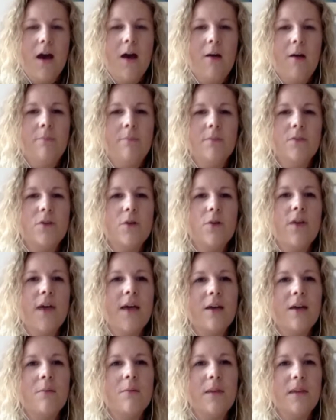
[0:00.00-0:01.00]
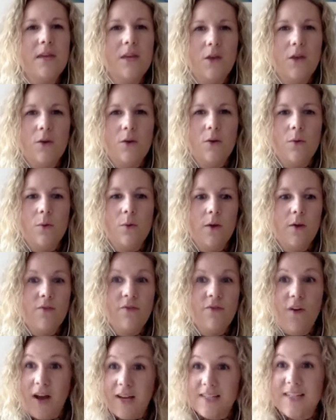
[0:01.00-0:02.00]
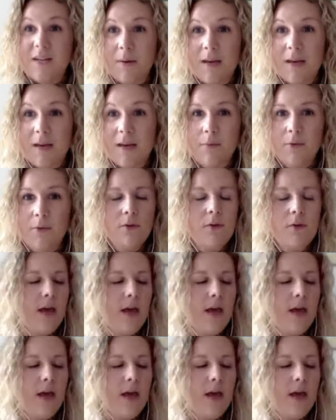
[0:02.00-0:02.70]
So that can be you finding people.